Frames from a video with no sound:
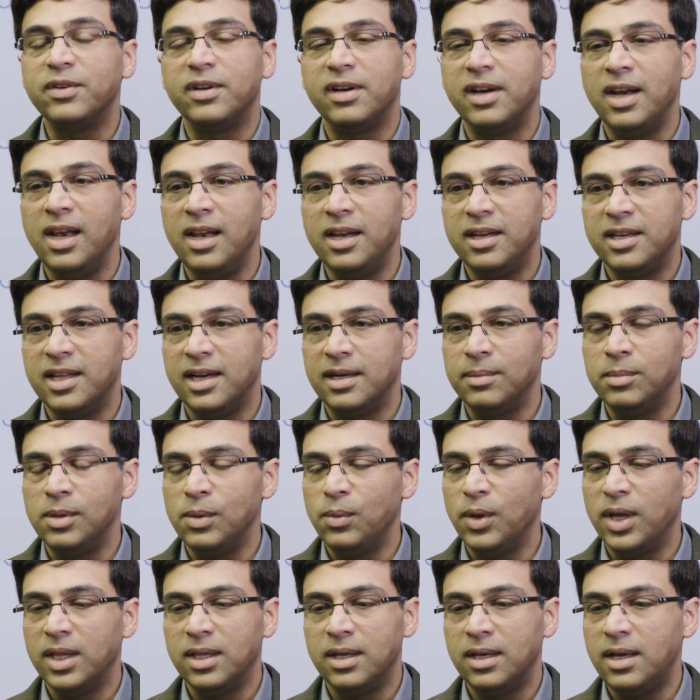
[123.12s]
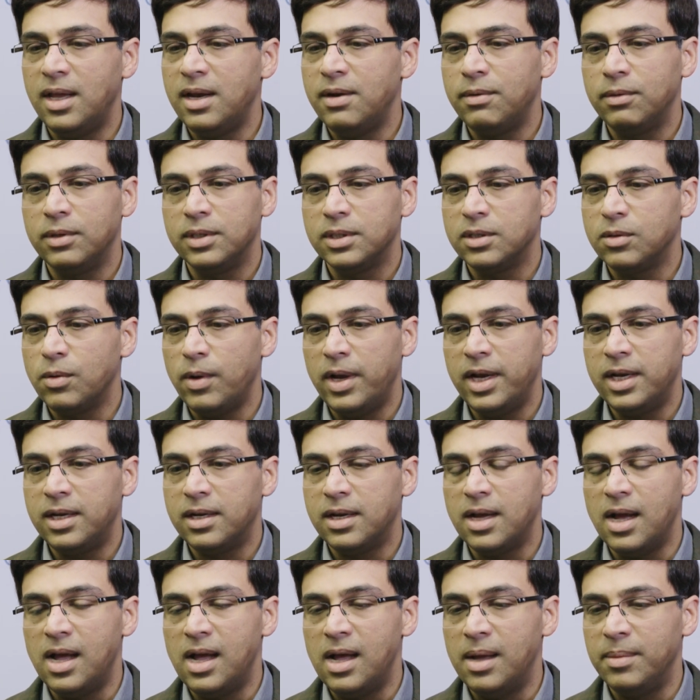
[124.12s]
for really terrible weather, and it was
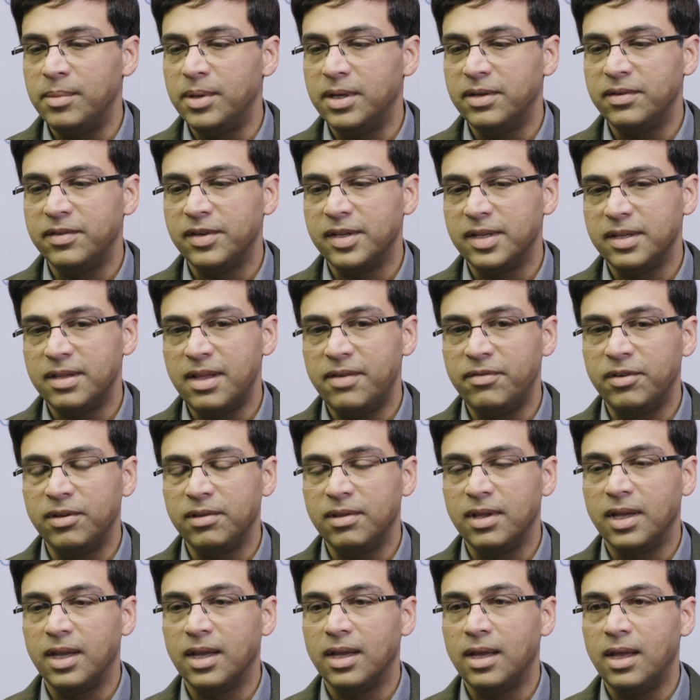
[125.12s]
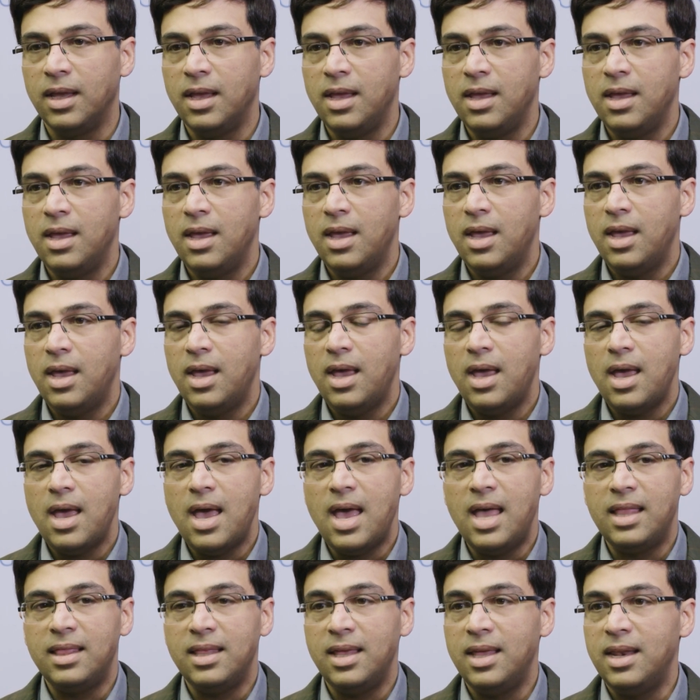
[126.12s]
quite calm and everything.
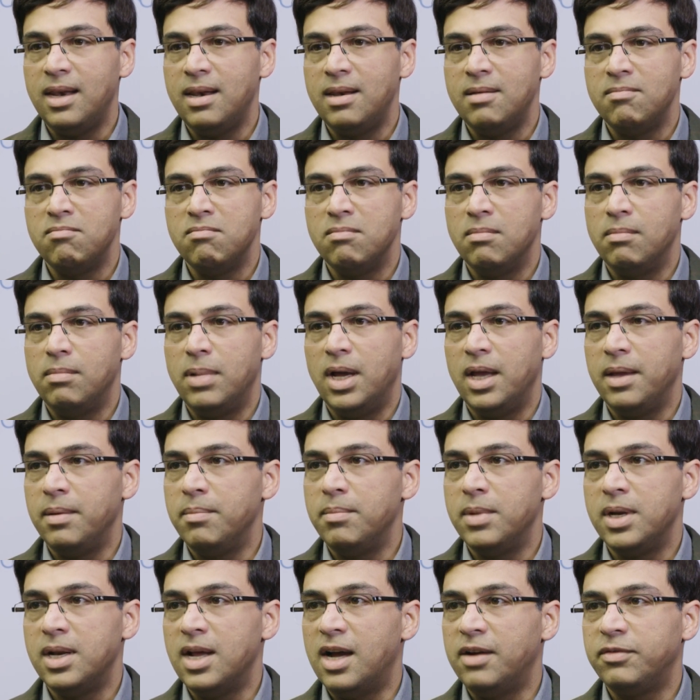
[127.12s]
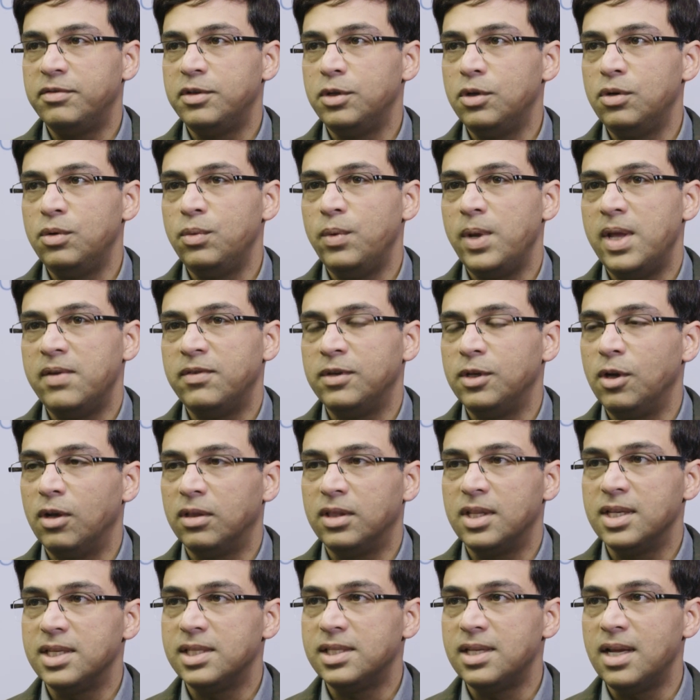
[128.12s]
And then by mid afternoon, we even
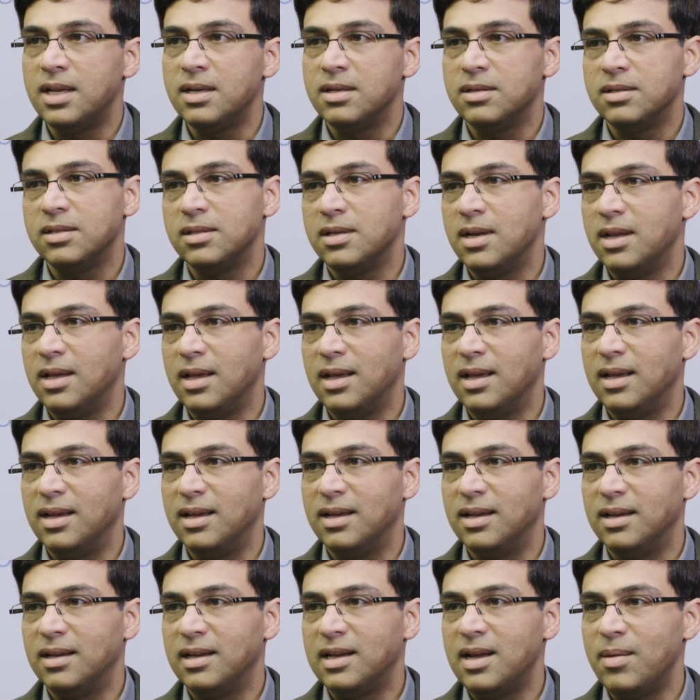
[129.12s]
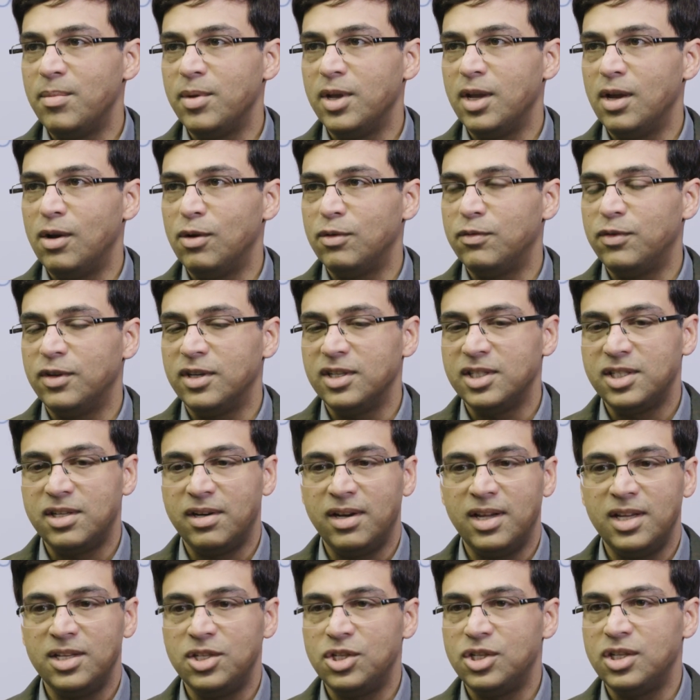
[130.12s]
got the sun uh, coming out for a
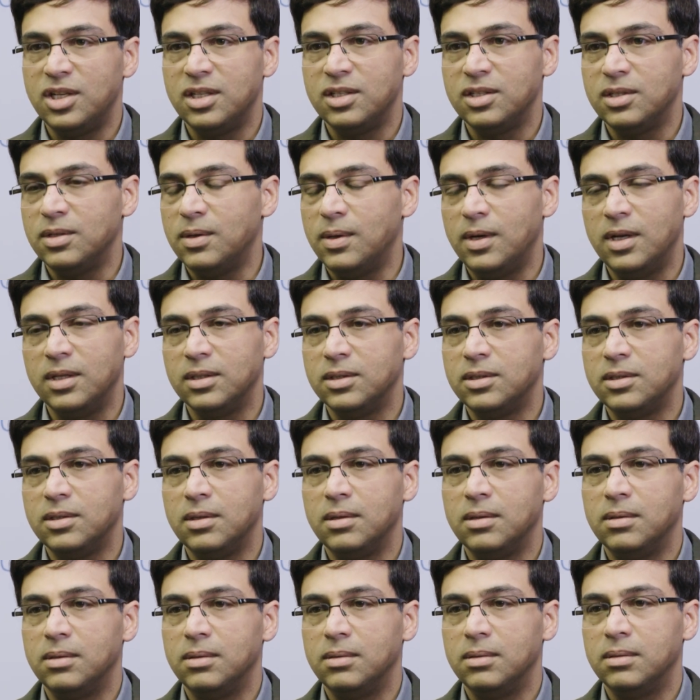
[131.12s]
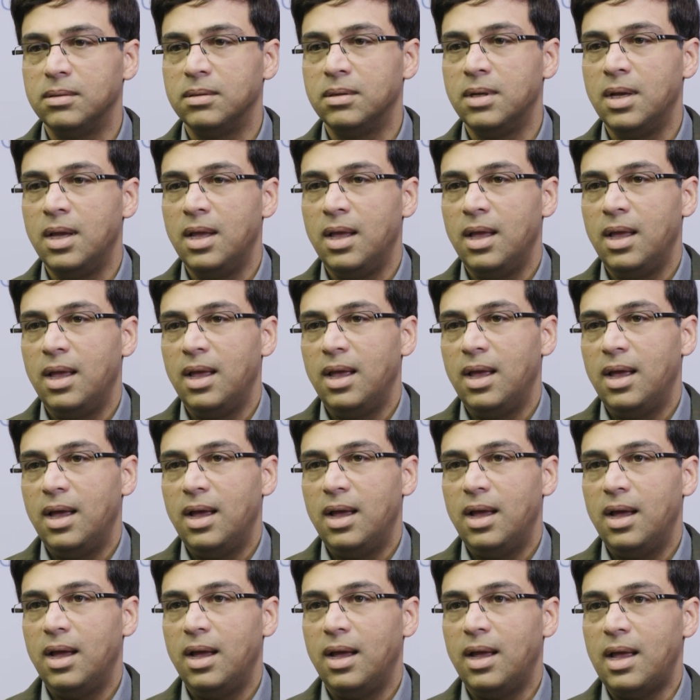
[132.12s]
stretch and so on. So
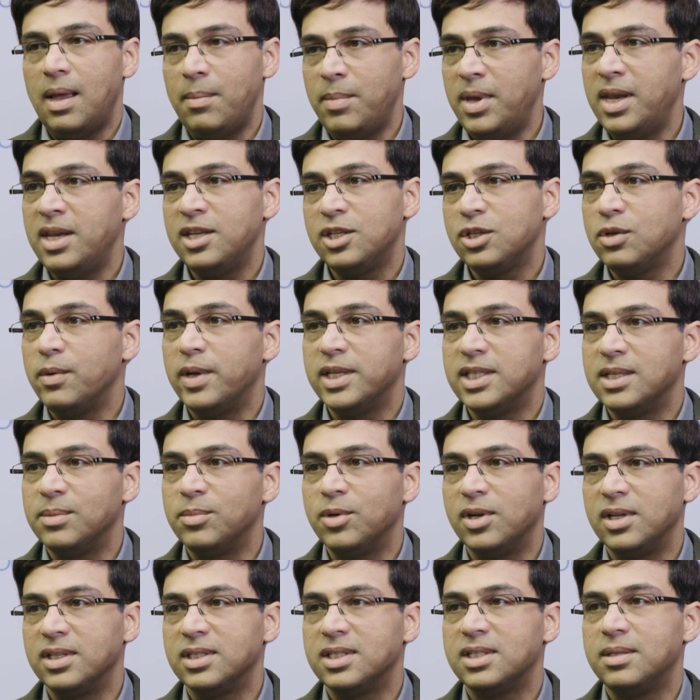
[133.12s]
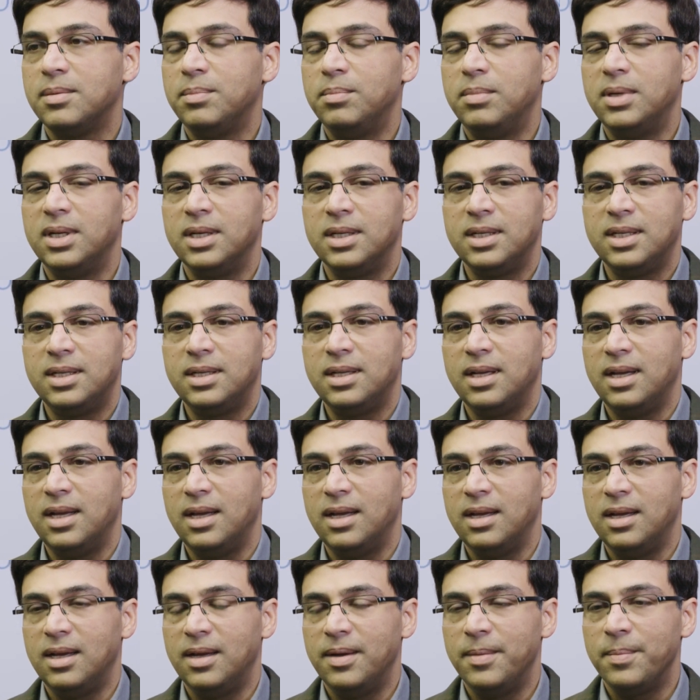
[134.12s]
uh, I managed quite some rest, but
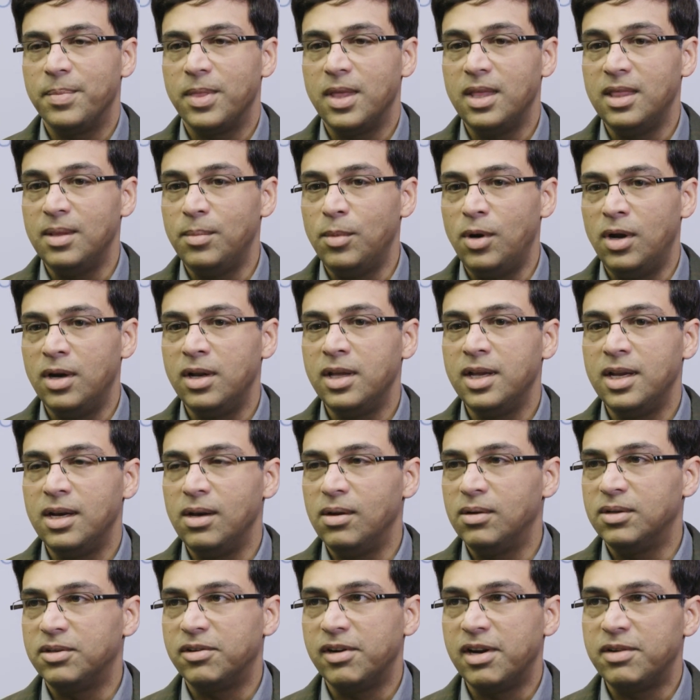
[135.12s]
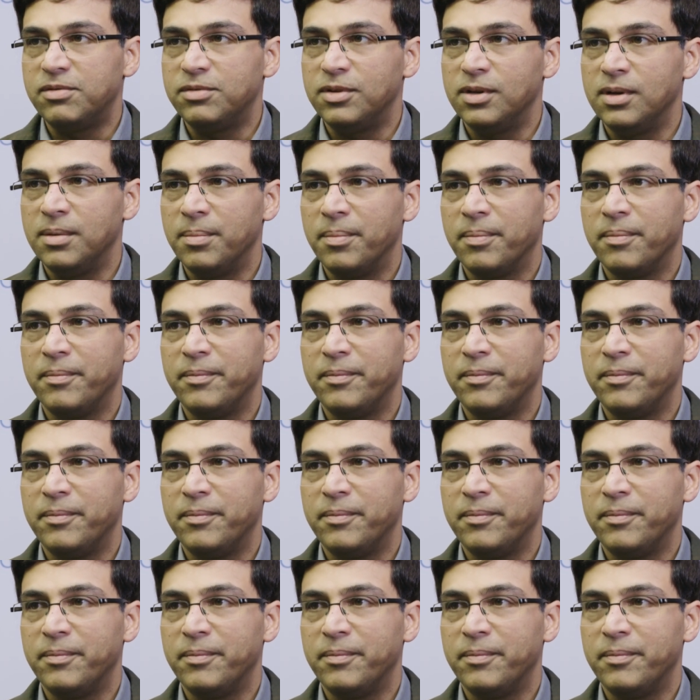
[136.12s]
um, in the morning, it looked dreadful.